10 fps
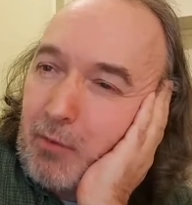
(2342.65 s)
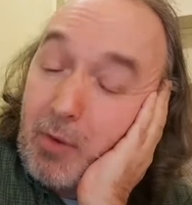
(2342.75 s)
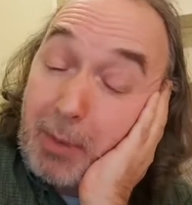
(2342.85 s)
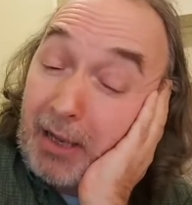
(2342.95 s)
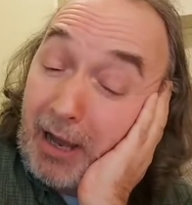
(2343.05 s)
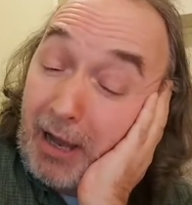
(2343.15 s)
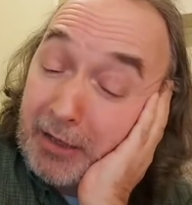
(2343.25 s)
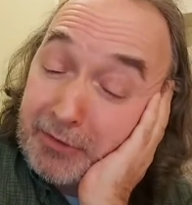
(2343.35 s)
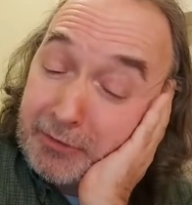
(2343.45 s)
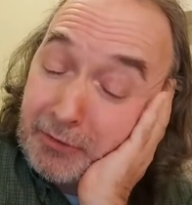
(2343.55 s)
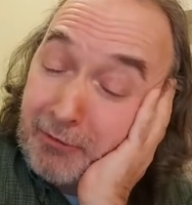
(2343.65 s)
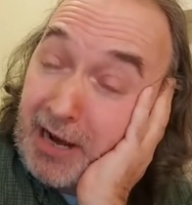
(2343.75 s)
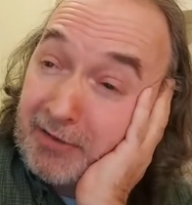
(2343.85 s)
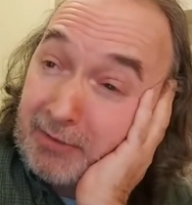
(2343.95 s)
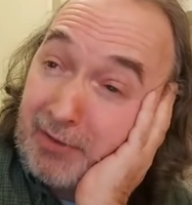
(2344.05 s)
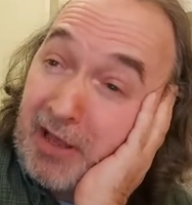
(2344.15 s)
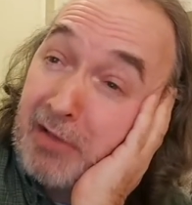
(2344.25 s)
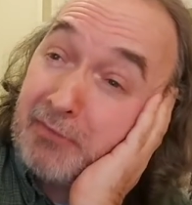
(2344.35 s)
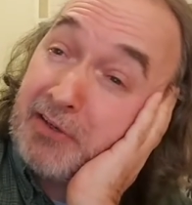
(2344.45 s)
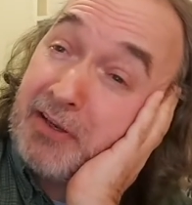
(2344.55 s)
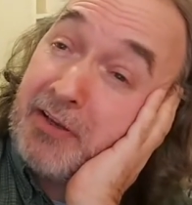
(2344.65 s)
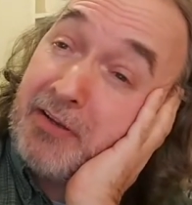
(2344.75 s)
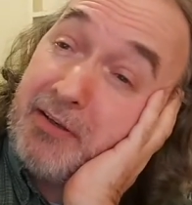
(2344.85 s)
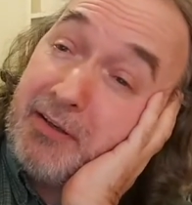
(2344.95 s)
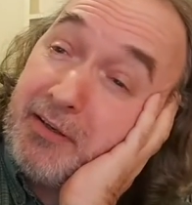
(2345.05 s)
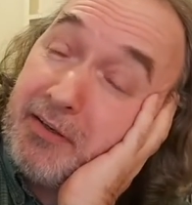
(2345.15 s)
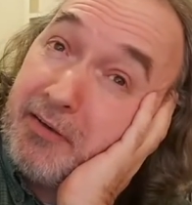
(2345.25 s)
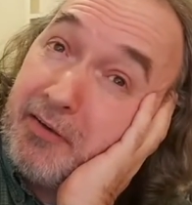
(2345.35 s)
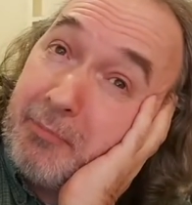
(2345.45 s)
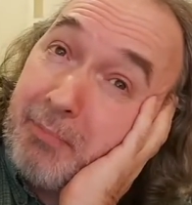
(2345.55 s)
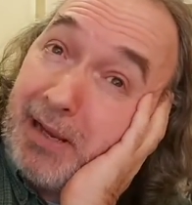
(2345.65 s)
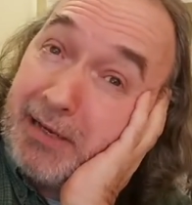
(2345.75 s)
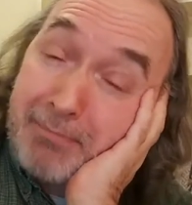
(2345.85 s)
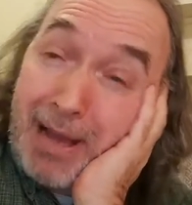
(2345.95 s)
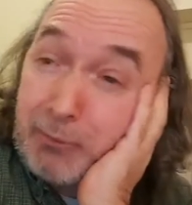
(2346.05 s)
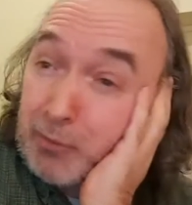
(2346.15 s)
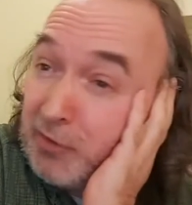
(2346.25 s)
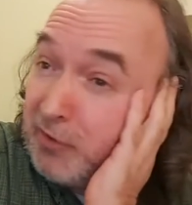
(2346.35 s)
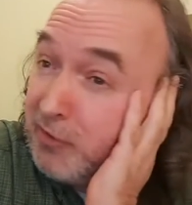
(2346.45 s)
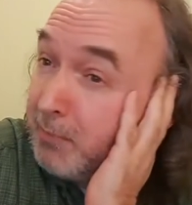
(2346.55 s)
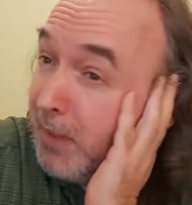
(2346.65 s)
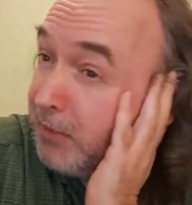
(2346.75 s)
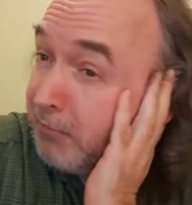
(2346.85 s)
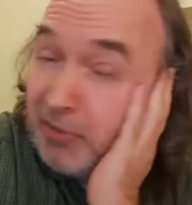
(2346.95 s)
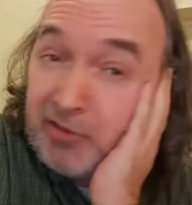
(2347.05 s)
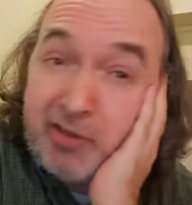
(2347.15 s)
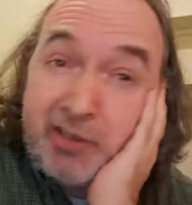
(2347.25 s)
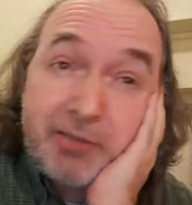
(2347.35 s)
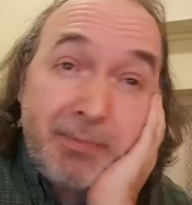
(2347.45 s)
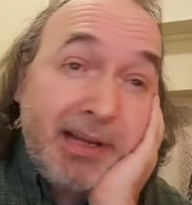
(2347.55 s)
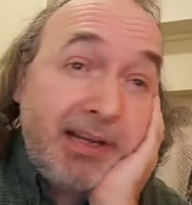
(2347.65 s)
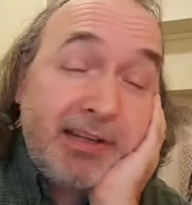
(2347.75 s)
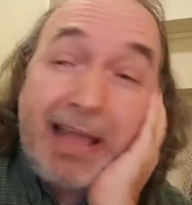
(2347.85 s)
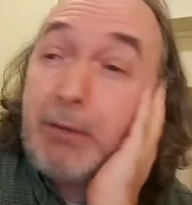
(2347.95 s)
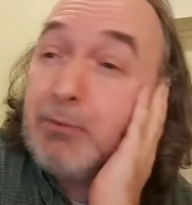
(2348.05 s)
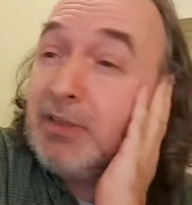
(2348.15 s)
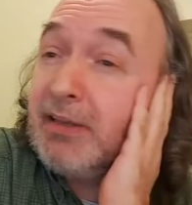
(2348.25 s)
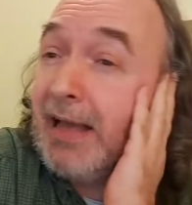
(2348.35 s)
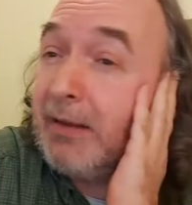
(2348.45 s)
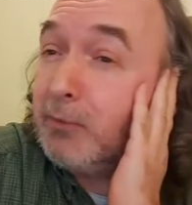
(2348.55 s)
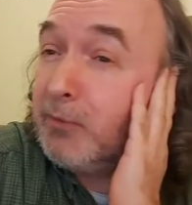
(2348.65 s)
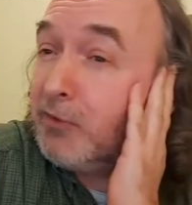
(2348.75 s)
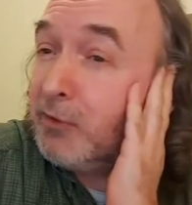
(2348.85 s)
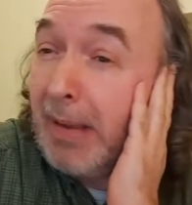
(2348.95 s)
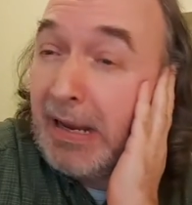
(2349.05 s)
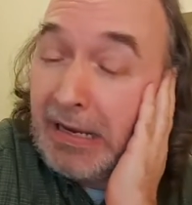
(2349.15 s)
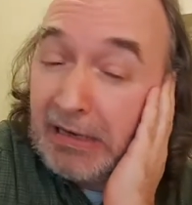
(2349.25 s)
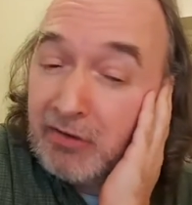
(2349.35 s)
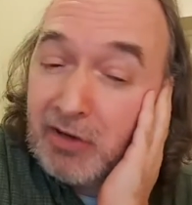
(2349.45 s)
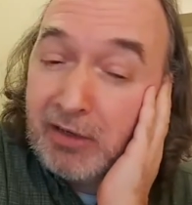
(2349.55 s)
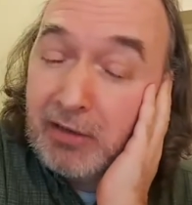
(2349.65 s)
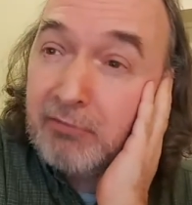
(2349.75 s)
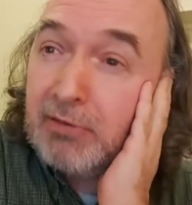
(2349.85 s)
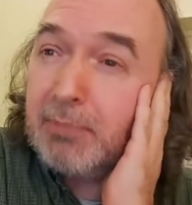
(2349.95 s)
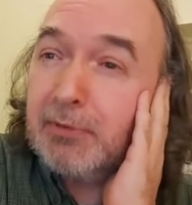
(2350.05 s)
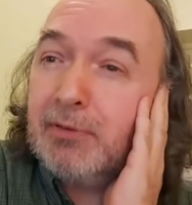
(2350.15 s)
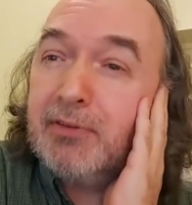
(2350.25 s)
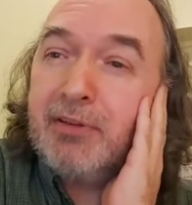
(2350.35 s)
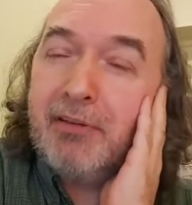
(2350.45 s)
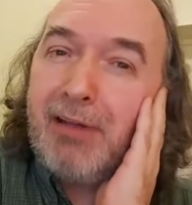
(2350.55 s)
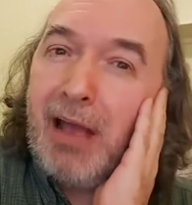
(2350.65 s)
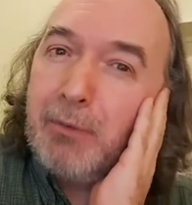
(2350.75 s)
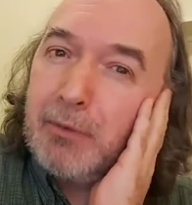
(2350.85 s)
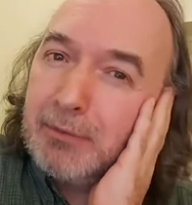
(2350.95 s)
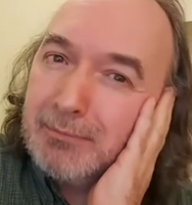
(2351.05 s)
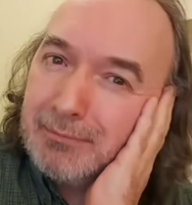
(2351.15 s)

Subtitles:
where my heart's crash of laughter made mountains, made ridges, made county downs, made gentle ripples in the ground,